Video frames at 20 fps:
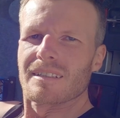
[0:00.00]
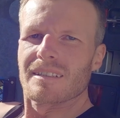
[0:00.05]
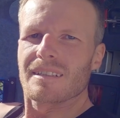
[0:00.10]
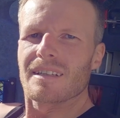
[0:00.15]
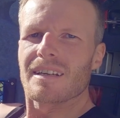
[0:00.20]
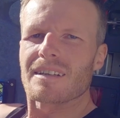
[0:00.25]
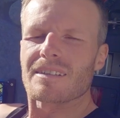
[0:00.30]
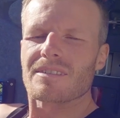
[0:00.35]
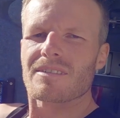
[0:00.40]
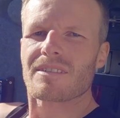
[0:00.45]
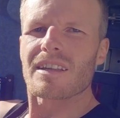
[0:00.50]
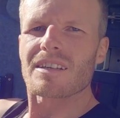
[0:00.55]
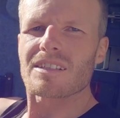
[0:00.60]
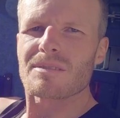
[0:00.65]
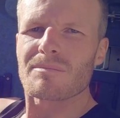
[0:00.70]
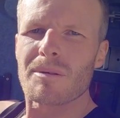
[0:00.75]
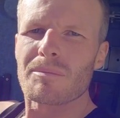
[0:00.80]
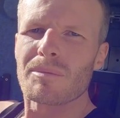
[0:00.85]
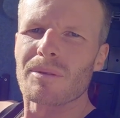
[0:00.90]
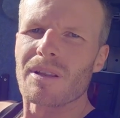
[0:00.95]
Yeah, so
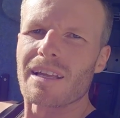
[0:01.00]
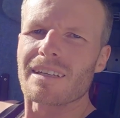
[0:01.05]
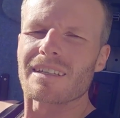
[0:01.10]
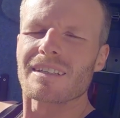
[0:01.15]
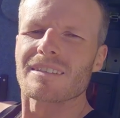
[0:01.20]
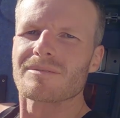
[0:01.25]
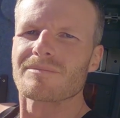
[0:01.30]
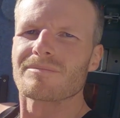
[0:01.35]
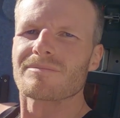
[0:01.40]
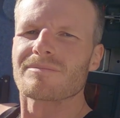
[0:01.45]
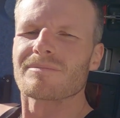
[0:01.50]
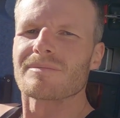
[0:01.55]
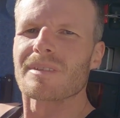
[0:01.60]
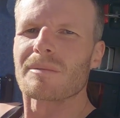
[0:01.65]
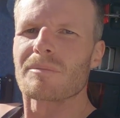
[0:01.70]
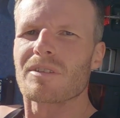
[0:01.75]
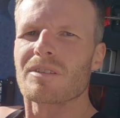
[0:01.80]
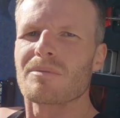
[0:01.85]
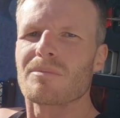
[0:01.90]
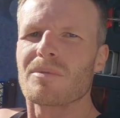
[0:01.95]
that's my plan.
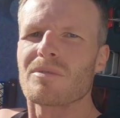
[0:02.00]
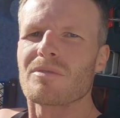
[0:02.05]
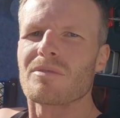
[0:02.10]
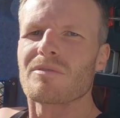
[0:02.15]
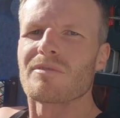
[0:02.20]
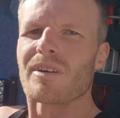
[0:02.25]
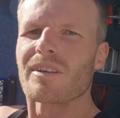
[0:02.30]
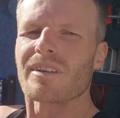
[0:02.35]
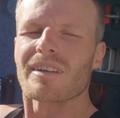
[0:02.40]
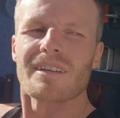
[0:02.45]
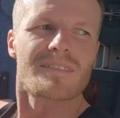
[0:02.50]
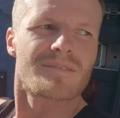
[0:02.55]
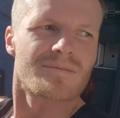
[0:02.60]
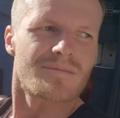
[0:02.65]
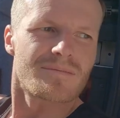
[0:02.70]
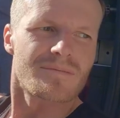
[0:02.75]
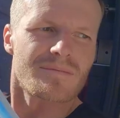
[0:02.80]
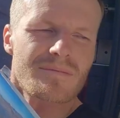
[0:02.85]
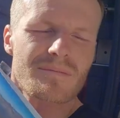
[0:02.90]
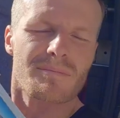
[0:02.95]
I'm going to move on,
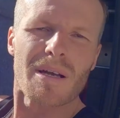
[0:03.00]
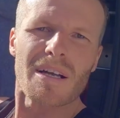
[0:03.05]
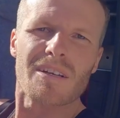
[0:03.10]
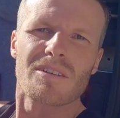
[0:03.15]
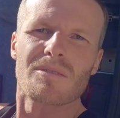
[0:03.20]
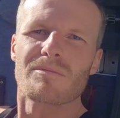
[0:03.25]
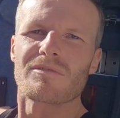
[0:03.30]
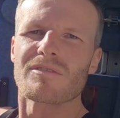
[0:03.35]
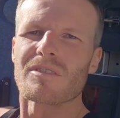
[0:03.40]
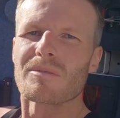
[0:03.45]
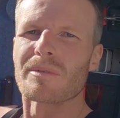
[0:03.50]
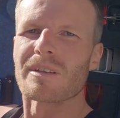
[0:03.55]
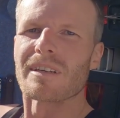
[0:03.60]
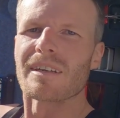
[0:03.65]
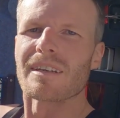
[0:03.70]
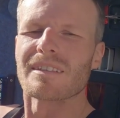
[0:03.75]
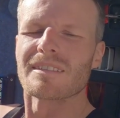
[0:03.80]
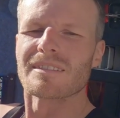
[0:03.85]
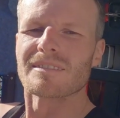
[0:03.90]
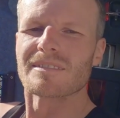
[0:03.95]
pack up from
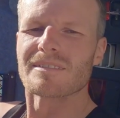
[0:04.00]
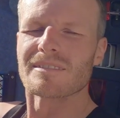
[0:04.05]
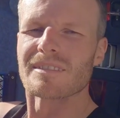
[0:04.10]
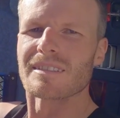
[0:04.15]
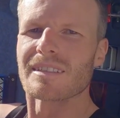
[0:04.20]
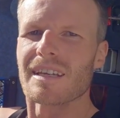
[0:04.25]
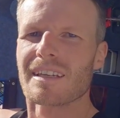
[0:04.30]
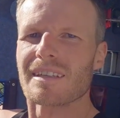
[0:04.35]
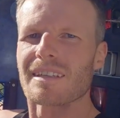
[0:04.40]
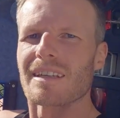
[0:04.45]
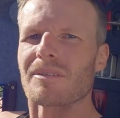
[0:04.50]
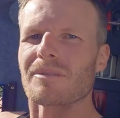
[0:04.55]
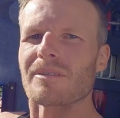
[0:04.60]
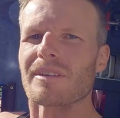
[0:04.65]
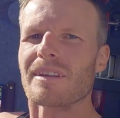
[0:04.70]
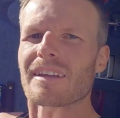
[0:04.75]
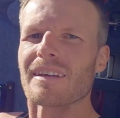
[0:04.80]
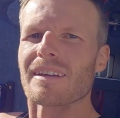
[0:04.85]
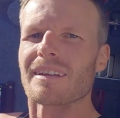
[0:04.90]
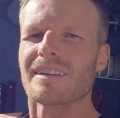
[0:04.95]
here and get down
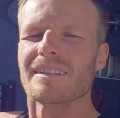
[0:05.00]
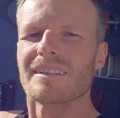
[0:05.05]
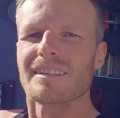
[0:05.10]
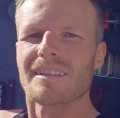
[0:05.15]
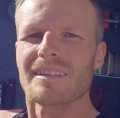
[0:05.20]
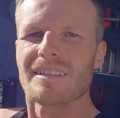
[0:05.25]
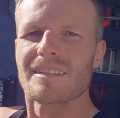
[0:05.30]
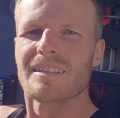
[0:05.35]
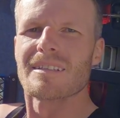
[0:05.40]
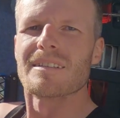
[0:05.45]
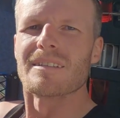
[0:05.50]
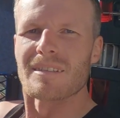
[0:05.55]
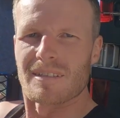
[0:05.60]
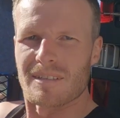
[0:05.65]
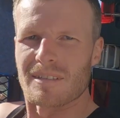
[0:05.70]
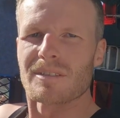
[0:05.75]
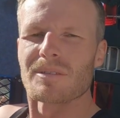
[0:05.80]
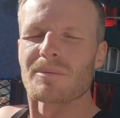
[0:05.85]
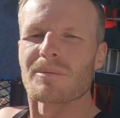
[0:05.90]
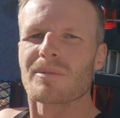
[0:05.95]
there
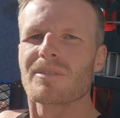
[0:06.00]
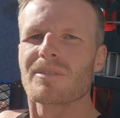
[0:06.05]
and do